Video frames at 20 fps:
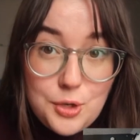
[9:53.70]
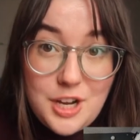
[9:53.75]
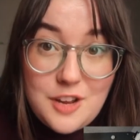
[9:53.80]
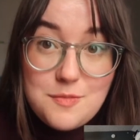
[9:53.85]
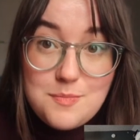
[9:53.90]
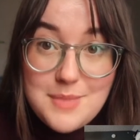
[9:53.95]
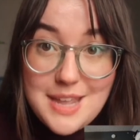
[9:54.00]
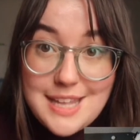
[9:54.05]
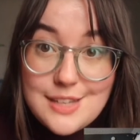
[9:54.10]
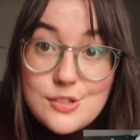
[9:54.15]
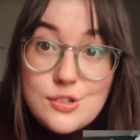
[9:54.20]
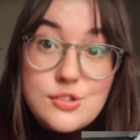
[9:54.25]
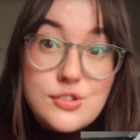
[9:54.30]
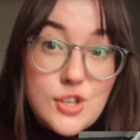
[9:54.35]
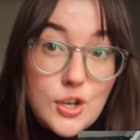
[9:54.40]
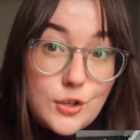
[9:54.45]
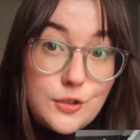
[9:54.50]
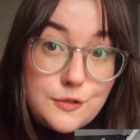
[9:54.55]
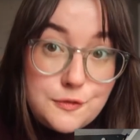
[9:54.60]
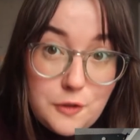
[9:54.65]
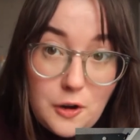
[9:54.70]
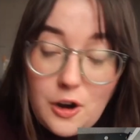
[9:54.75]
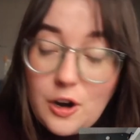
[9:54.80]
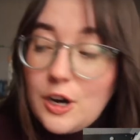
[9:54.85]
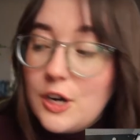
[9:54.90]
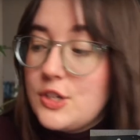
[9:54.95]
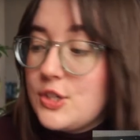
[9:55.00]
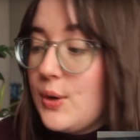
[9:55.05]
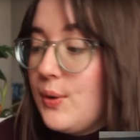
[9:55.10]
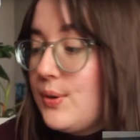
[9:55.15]
what I've made so
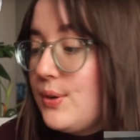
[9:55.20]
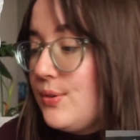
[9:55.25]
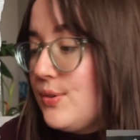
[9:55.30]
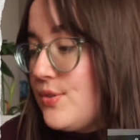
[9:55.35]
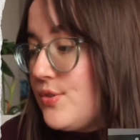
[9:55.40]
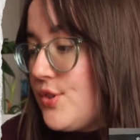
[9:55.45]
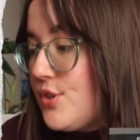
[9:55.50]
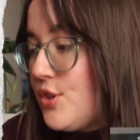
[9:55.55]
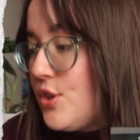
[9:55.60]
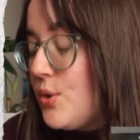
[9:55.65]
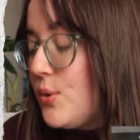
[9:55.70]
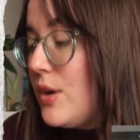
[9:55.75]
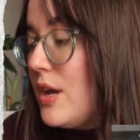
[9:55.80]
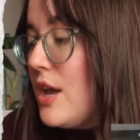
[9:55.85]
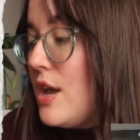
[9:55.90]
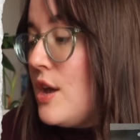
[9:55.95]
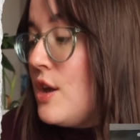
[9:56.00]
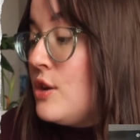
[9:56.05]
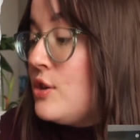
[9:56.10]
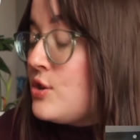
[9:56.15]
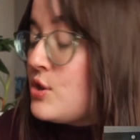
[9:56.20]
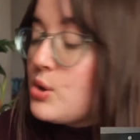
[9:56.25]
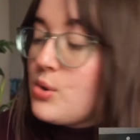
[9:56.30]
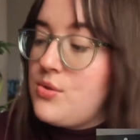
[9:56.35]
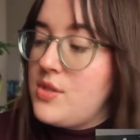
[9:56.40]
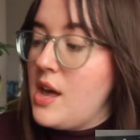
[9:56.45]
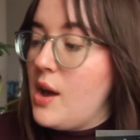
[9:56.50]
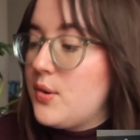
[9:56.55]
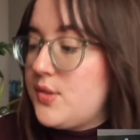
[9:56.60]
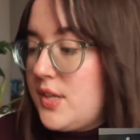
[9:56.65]
far totals to
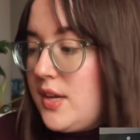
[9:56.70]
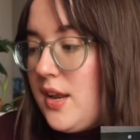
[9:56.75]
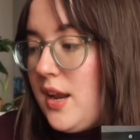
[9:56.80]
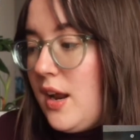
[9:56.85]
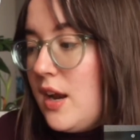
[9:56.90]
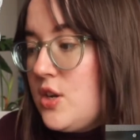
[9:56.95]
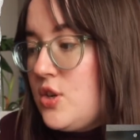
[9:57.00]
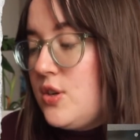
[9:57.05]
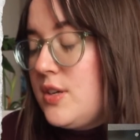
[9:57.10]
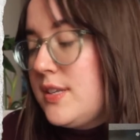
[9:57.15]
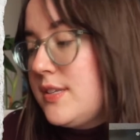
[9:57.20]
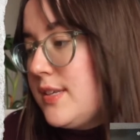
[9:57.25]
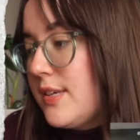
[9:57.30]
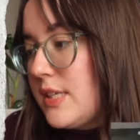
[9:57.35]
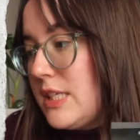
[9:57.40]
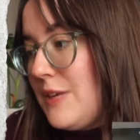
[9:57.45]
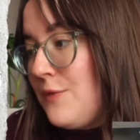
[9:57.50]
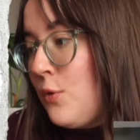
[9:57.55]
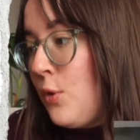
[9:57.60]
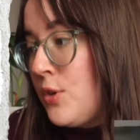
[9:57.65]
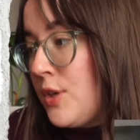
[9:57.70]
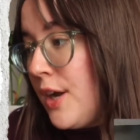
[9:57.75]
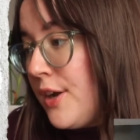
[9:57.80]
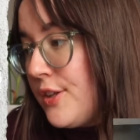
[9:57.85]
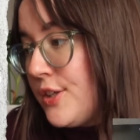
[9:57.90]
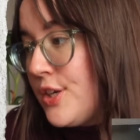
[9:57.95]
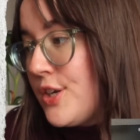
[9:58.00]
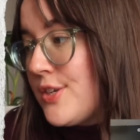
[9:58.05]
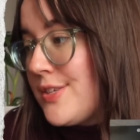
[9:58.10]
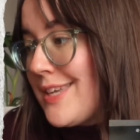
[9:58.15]

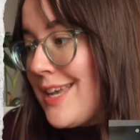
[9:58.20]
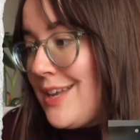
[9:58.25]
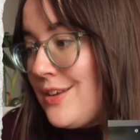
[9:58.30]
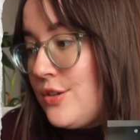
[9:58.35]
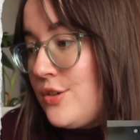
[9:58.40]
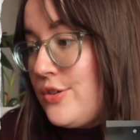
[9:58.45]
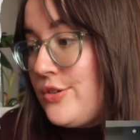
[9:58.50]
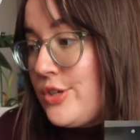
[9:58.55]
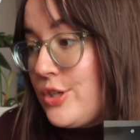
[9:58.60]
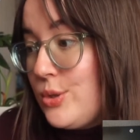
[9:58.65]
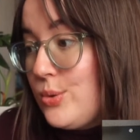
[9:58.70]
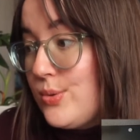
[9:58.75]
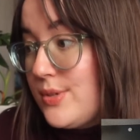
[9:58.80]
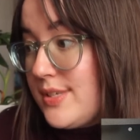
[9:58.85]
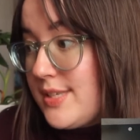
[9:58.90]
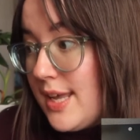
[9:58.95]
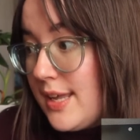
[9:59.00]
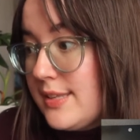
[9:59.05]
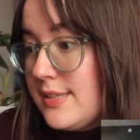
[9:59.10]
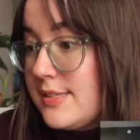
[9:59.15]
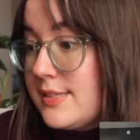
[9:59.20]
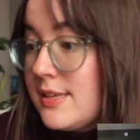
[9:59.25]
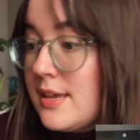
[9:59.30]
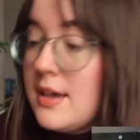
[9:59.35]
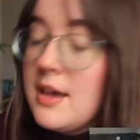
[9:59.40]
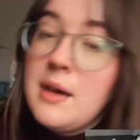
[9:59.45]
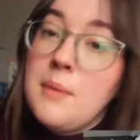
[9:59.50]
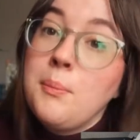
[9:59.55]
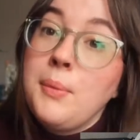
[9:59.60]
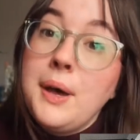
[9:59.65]
$2,164.02.
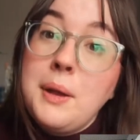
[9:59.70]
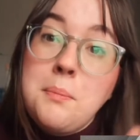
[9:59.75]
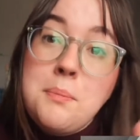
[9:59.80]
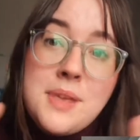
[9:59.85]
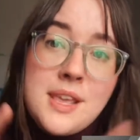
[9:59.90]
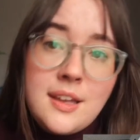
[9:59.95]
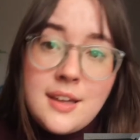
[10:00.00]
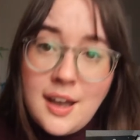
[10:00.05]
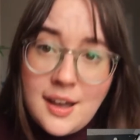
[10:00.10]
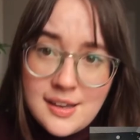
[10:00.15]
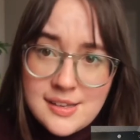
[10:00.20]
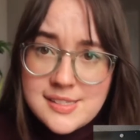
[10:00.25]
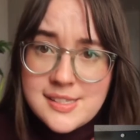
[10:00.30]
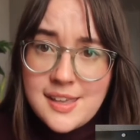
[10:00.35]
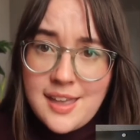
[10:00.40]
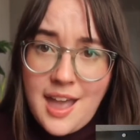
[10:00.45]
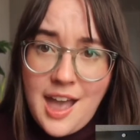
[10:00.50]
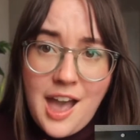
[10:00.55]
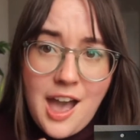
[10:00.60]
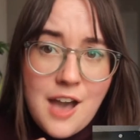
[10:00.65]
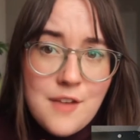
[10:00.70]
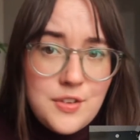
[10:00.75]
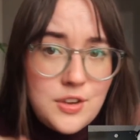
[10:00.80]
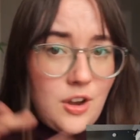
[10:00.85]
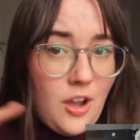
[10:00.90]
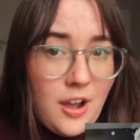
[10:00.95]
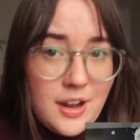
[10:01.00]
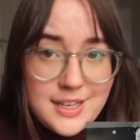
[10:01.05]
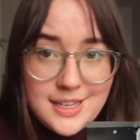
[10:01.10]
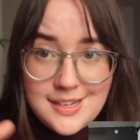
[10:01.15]
But because I have an
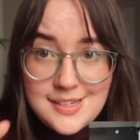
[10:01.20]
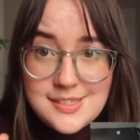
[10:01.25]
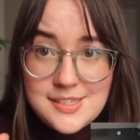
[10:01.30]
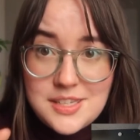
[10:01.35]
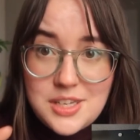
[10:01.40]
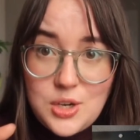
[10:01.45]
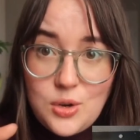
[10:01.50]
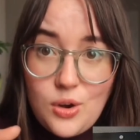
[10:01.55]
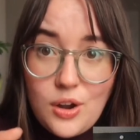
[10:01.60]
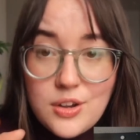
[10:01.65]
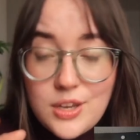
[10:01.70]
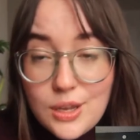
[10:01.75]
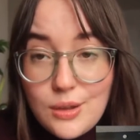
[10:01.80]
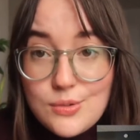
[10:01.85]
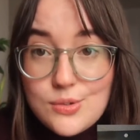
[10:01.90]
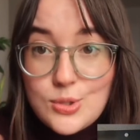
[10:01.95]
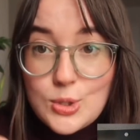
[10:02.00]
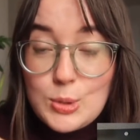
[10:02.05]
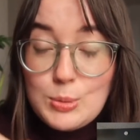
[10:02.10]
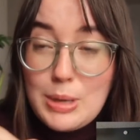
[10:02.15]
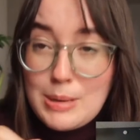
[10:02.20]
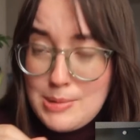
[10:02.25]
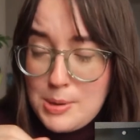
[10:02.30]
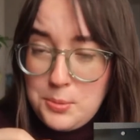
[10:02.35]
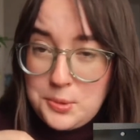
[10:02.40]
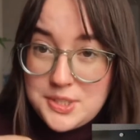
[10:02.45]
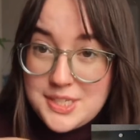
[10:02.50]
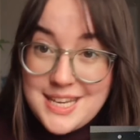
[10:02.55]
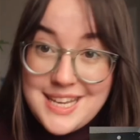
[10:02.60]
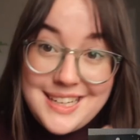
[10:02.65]
audience here on YouTube, I'm
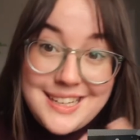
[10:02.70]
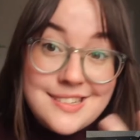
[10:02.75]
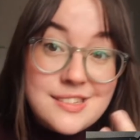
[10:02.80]
able to take